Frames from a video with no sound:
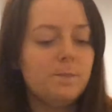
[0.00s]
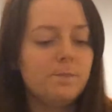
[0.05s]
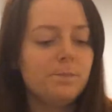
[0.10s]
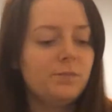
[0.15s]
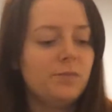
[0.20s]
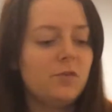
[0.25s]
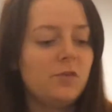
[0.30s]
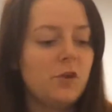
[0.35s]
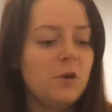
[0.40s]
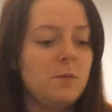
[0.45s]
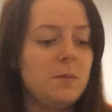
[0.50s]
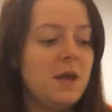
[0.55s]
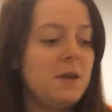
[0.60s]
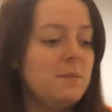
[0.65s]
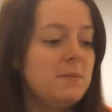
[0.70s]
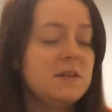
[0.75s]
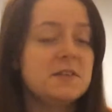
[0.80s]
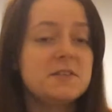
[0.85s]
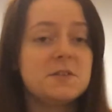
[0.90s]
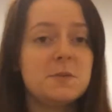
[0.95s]
So
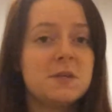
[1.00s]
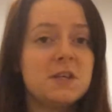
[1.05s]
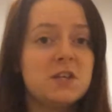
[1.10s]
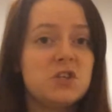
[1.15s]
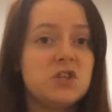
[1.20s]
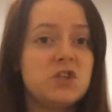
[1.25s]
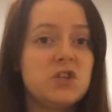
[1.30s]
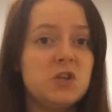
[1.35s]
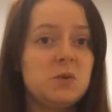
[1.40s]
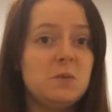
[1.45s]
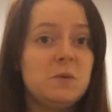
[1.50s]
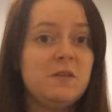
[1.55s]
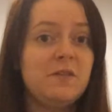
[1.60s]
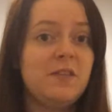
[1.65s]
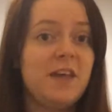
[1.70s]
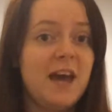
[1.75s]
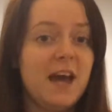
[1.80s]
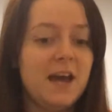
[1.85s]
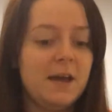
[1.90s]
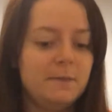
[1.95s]
maybe it's something to do
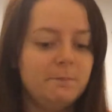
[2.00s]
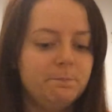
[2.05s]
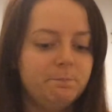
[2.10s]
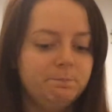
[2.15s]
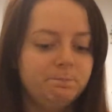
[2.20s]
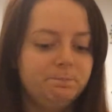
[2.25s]
with that.